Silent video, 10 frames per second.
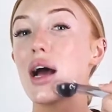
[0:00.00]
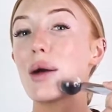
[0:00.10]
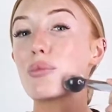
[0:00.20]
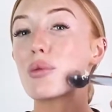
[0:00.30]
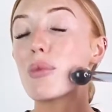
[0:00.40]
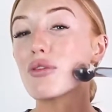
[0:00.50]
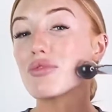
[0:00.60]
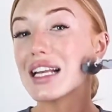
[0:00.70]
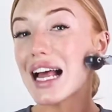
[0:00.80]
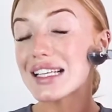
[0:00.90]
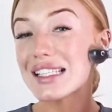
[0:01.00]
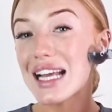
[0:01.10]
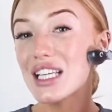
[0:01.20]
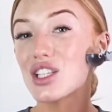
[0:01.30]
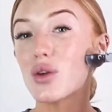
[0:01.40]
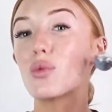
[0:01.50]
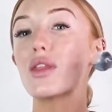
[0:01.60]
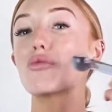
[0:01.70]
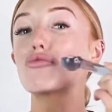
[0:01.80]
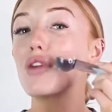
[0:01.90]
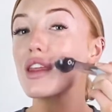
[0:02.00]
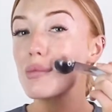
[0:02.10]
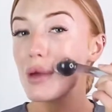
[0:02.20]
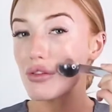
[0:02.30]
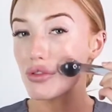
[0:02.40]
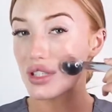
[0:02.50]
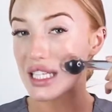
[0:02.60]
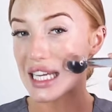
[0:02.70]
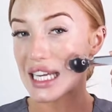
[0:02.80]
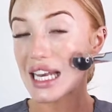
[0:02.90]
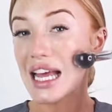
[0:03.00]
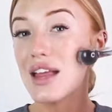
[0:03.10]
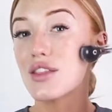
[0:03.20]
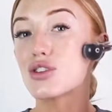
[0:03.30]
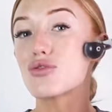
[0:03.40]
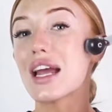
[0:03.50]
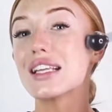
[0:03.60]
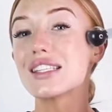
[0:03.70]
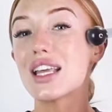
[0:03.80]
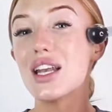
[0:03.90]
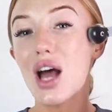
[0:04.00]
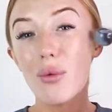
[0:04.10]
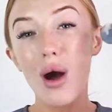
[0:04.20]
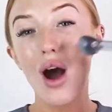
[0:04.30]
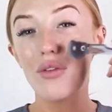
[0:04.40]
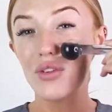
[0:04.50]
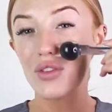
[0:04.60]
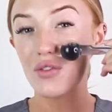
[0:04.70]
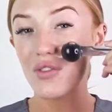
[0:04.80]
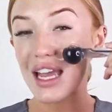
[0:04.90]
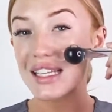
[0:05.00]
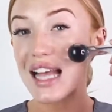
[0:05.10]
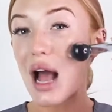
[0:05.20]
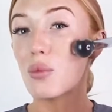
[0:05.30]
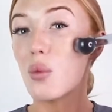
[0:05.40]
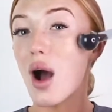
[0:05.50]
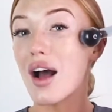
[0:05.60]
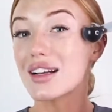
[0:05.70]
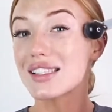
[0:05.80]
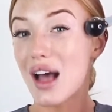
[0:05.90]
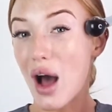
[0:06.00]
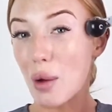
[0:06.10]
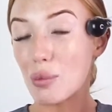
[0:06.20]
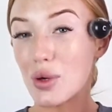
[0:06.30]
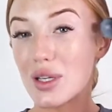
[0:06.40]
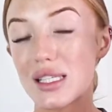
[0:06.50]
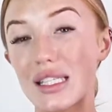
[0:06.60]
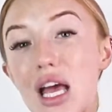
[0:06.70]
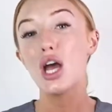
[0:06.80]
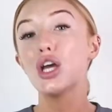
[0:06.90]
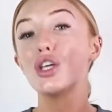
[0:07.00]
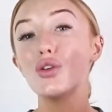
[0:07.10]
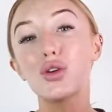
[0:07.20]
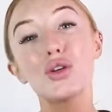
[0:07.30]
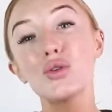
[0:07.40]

and promote relaxation with a rhythmic routine that drains the lower half of the face and works upwards. You can